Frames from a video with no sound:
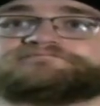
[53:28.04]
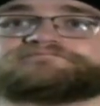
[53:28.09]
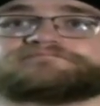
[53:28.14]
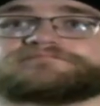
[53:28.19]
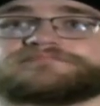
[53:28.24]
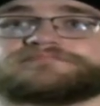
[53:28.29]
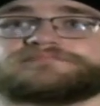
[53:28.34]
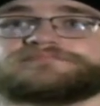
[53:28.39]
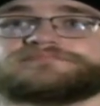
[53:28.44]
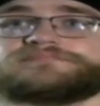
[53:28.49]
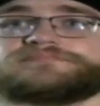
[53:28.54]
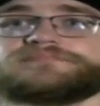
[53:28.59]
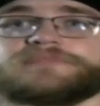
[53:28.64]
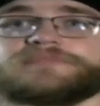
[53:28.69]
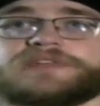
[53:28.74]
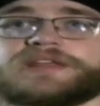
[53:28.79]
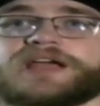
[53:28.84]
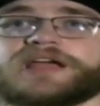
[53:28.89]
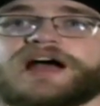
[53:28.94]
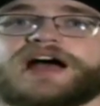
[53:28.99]
Literally.
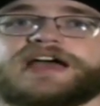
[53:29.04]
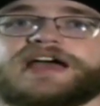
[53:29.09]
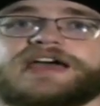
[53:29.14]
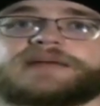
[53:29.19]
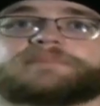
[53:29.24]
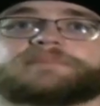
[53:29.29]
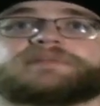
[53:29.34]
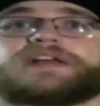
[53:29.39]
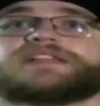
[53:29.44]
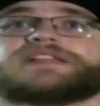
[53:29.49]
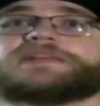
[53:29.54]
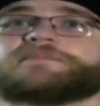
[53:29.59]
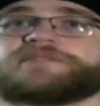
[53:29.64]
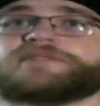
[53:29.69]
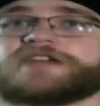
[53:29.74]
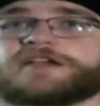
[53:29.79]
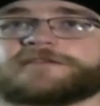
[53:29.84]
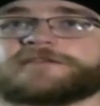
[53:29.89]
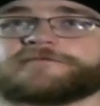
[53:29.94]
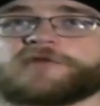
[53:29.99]

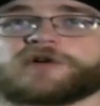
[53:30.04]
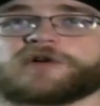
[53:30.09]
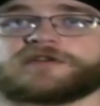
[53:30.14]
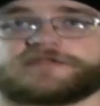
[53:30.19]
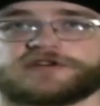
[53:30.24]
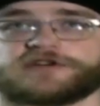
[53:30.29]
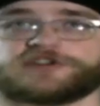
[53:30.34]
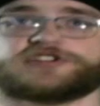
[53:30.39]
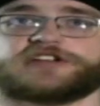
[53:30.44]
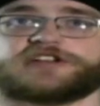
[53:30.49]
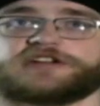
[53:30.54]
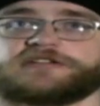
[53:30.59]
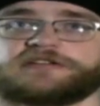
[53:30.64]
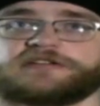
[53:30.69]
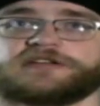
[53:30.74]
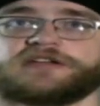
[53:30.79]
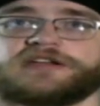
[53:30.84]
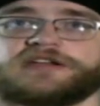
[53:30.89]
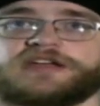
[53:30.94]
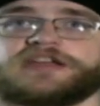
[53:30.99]
I have played the
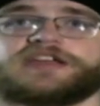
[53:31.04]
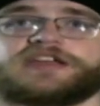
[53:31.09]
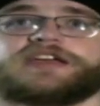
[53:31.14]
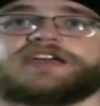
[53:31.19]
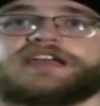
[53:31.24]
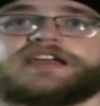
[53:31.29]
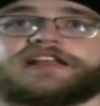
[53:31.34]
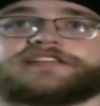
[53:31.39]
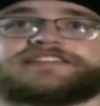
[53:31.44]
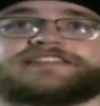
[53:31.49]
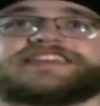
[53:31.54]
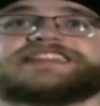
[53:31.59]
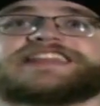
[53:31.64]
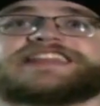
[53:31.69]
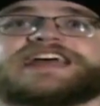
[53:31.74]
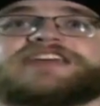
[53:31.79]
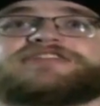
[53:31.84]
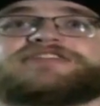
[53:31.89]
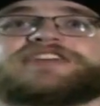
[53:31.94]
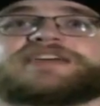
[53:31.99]
PS4 version
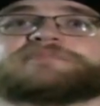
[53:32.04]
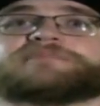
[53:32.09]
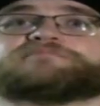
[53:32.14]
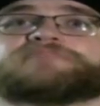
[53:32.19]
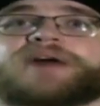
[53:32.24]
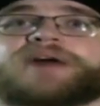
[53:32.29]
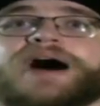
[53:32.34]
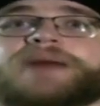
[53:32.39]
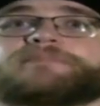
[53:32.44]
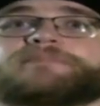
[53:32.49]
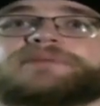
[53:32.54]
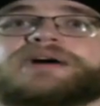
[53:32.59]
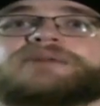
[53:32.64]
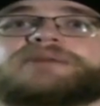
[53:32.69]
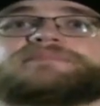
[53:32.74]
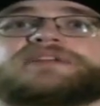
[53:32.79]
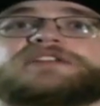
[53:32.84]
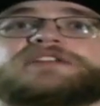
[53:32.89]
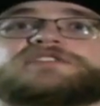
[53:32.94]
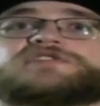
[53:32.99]
and seen
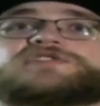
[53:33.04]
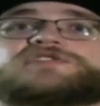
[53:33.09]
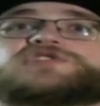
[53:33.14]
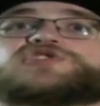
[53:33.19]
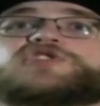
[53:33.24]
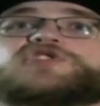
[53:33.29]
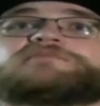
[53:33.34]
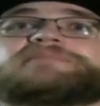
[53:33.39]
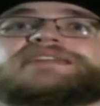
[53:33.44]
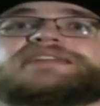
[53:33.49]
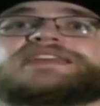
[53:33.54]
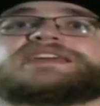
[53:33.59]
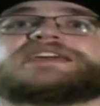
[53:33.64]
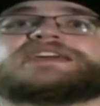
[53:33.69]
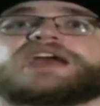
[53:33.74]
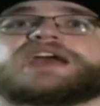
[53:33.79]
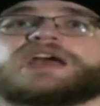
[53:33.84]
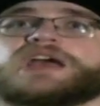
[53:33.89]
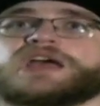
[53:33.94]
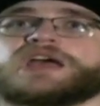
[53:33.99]
that thing pop up
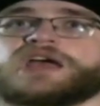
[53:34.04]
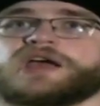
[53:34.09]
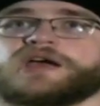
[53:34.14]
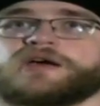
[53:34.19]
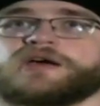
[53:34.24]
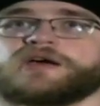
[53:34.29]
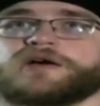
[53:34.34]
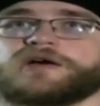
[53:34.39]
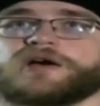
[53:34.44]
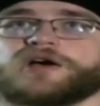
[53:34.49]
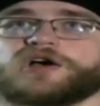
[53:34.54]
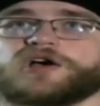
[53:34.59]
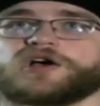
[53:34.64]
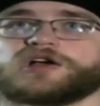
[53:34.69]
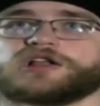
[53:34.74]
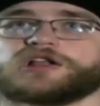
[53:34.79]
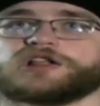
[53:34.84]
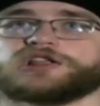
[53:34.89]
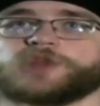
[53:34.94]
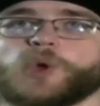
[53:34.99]
in so
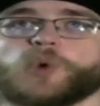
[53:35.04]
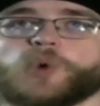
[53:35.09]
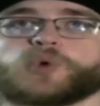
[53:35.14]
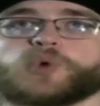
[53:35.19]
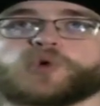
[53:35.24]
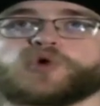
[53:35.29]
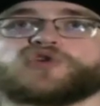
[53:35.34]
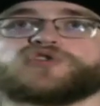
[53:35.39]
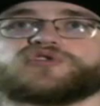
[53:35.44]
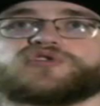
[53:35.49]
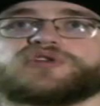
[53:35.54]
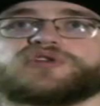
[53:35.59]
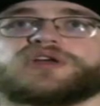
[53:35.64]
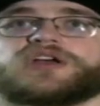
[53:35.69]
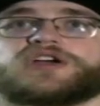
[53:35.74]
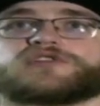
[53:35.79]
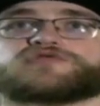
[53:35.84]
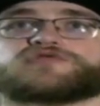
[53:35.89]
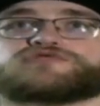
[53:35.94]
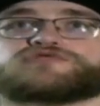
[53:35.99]
many
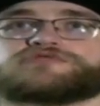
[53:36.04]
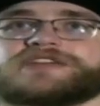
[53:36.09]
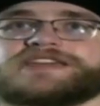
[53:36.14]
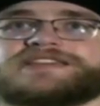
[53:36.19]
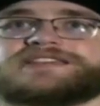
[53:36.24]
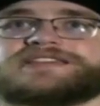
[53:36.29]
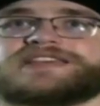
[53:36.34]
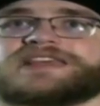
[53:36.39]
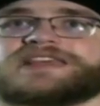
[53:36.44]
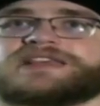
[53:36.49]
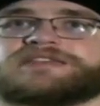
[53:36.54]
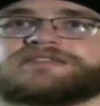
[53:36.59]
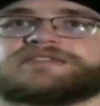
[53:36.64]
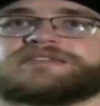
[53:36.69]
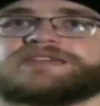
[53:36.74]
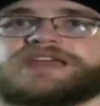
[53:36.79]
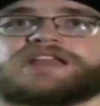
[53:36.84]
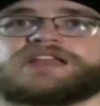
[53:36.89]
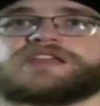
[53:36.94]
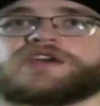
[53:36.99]
local
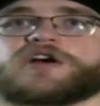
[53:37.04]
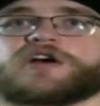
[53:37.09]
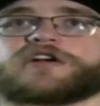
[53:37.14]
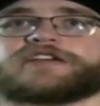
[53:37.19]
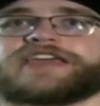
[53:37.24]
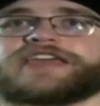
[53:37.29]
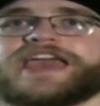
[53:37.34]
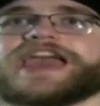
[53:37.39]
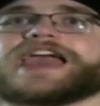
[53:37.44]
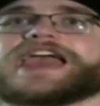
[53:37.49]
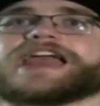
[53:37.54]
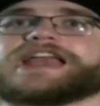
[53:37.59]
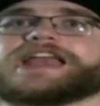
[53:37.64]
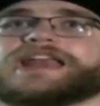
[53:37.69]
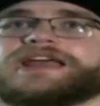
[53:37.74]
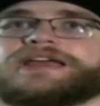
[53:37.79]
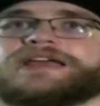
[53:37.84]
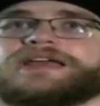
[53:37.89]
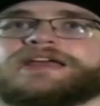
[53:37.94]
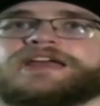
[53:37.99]

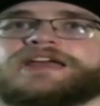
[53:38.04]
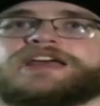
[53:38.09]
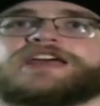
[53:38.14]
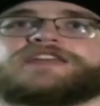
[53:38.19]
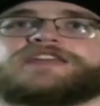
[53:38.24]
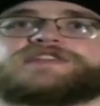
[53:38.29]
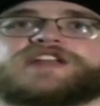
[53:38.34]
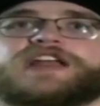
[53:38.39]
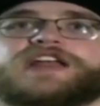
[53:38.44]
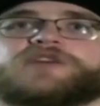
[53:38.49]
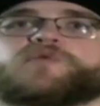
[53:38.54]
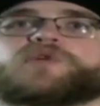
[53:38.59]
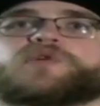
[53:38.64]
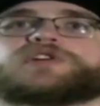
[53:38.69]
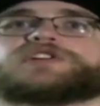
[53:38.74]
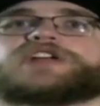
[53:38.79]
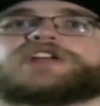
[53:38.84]
races in the arcade